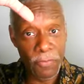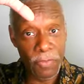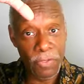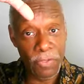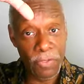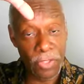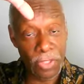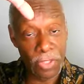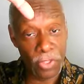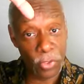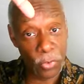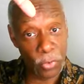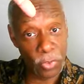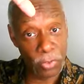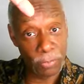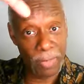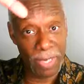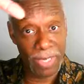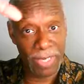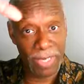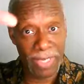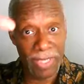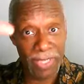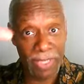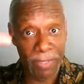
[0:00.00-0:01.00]
Jesus was
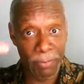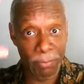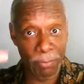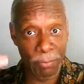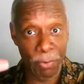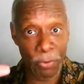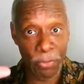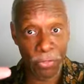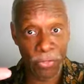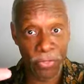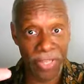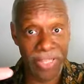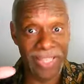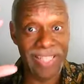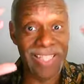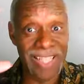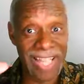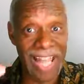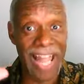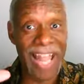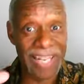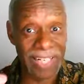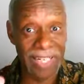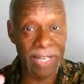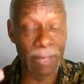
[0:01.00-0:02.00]
making them both things
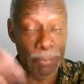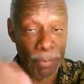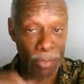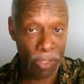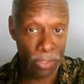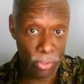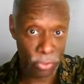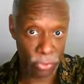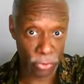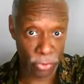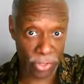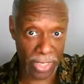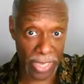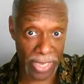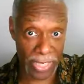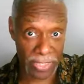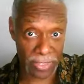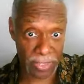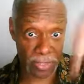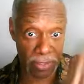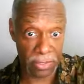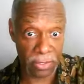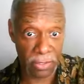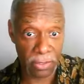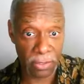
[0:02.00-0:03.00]
line up in those
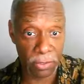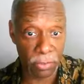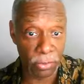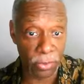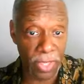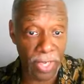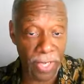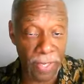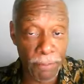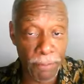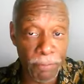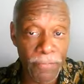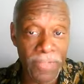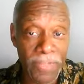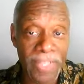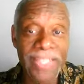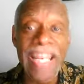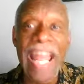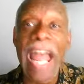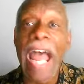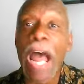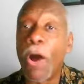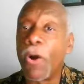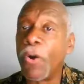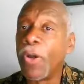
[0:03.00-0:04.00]
cases. Okay?
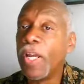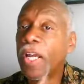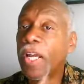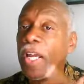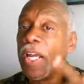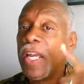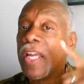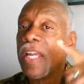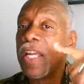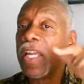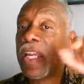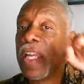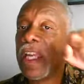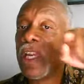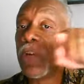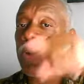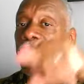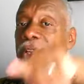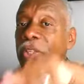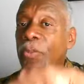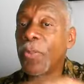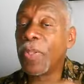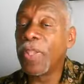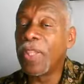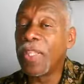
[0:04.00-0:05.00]
Now, here he
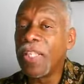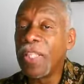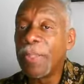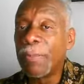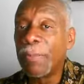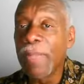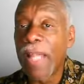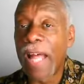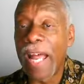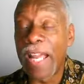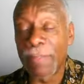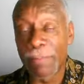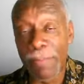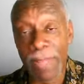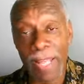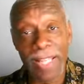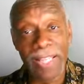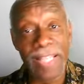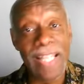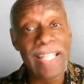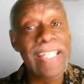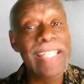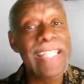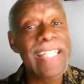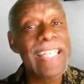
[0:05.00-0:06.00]
is with this blind man.
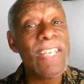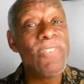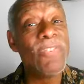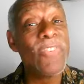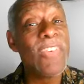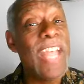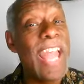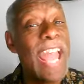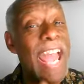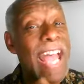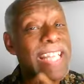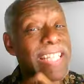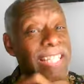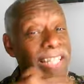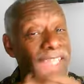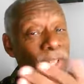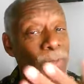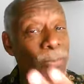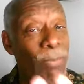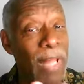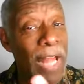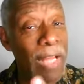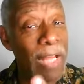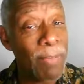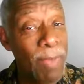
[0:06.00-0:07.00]
Let's see if he asks the
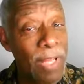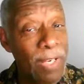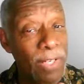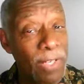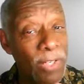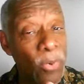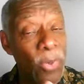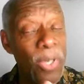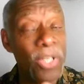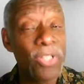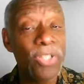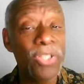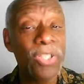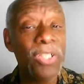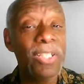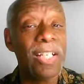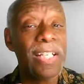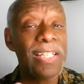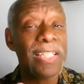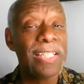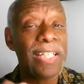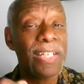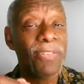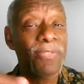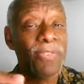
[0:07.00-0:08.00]
blind man a question.
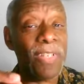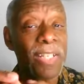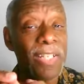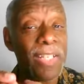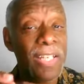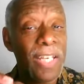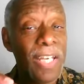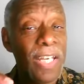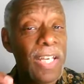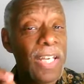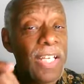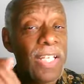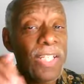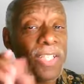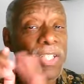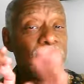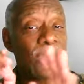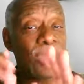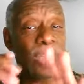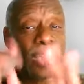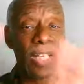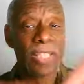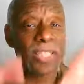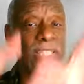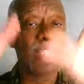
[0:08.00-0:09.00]
Let's see if he
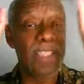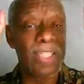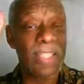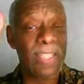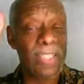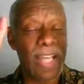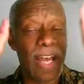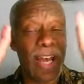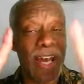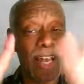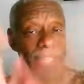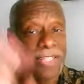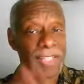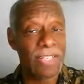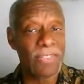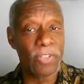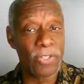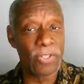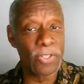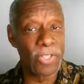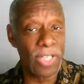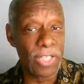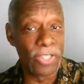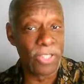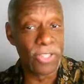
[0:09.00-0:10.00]
just touches his eyes and
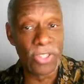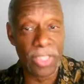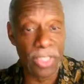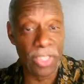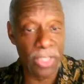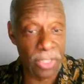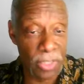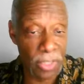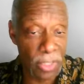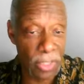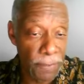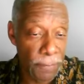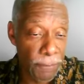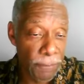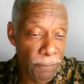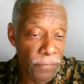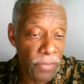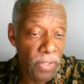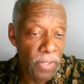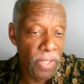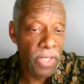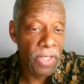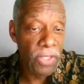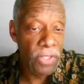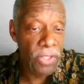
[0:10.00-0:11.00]
there's instant.
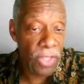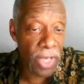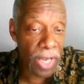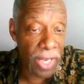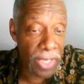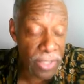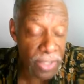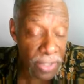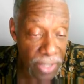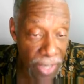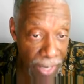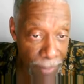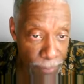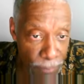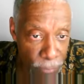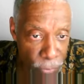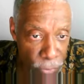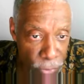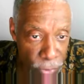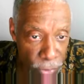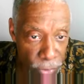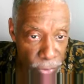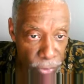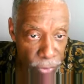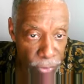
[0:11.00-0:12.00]
John
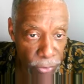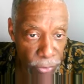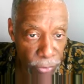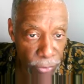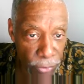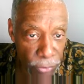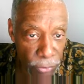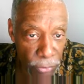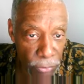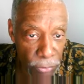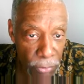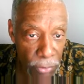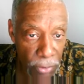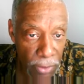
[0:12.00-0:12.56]
chapter